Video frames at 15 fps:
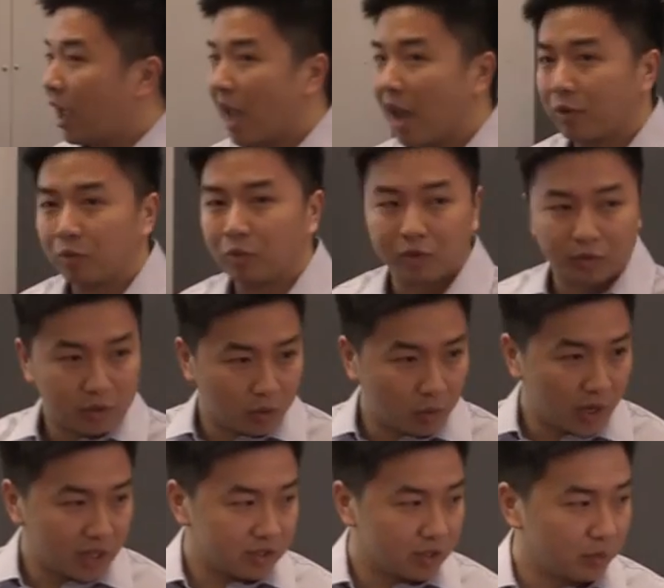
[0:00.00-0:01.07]
And what the
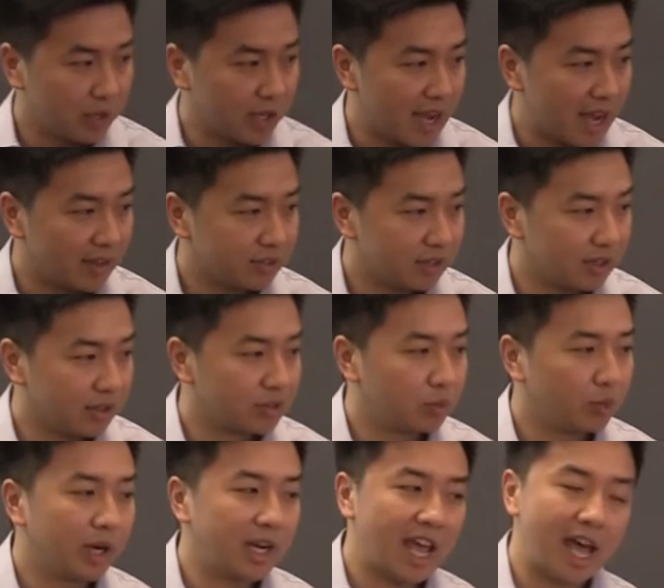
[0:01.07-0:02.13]
question we asked is
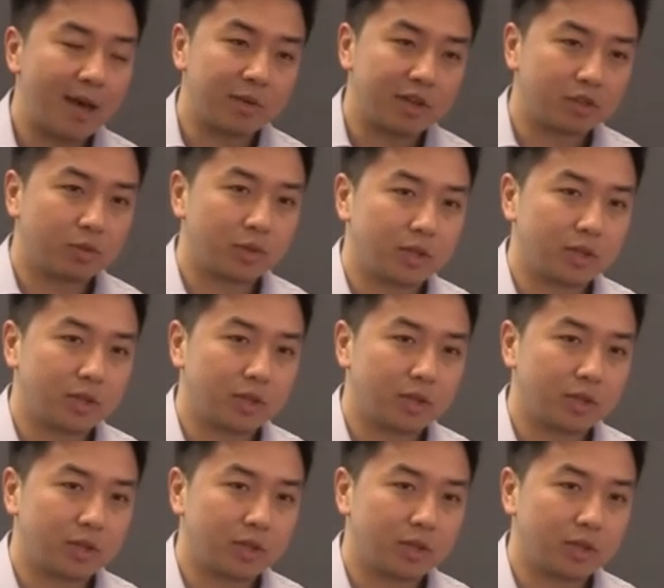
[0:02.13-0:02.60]
what happens